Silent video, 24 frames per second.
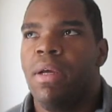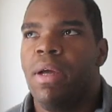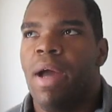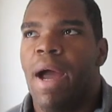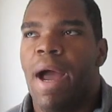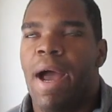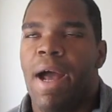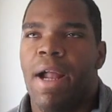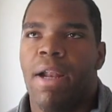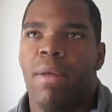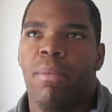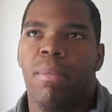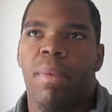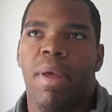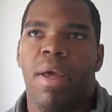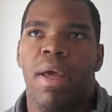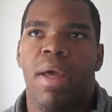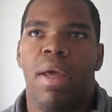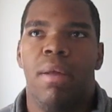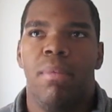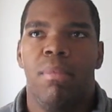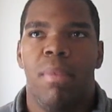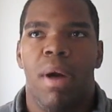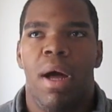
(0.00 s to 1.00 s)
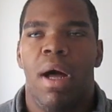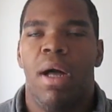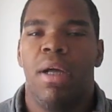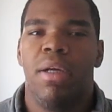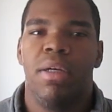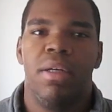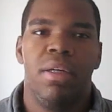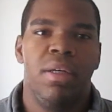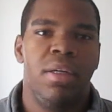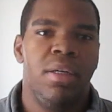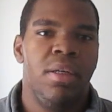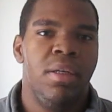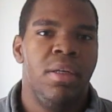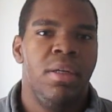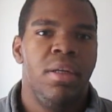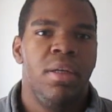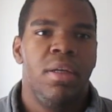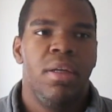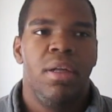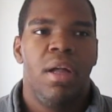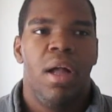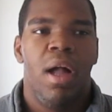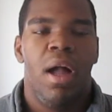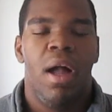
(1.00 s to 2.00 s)
anime and manga
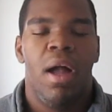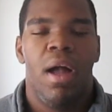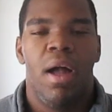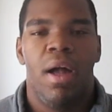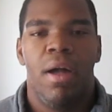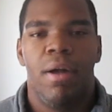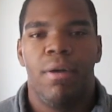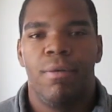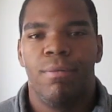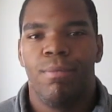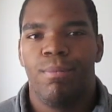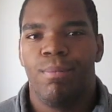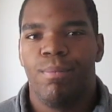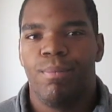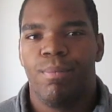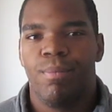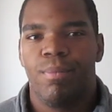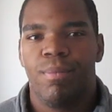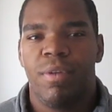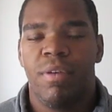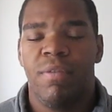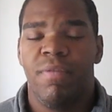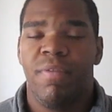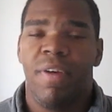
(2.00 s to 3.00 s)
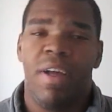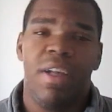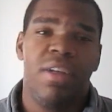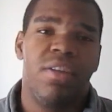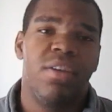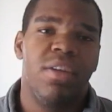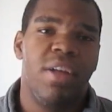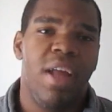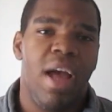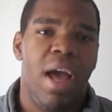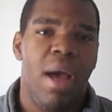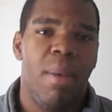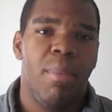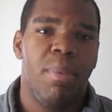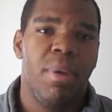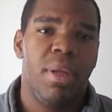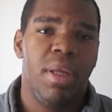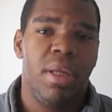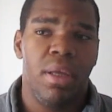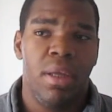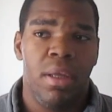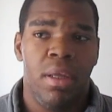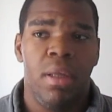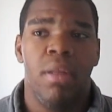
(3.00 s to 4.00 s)
convention
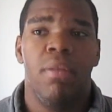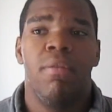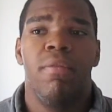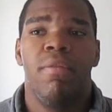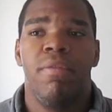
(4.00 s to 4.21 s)
happening in